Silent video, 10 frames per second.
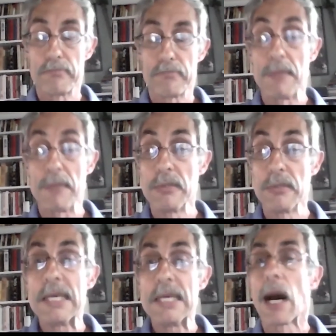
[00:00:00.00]
maybe
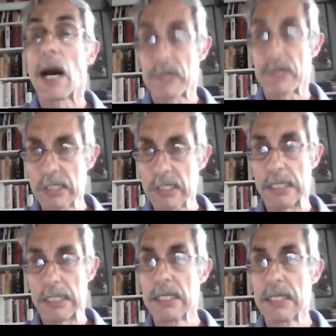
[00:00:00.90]
unique
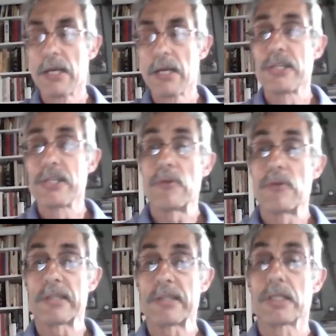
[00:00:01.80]
opportunity to
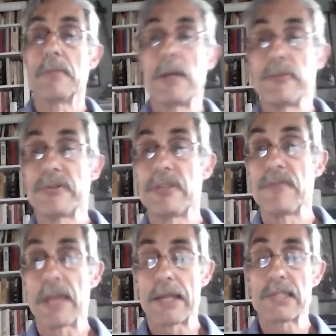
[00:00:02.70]
erect a commemorative
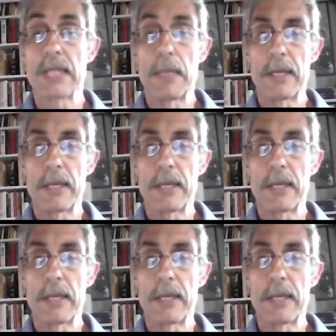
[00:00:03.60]
landscape.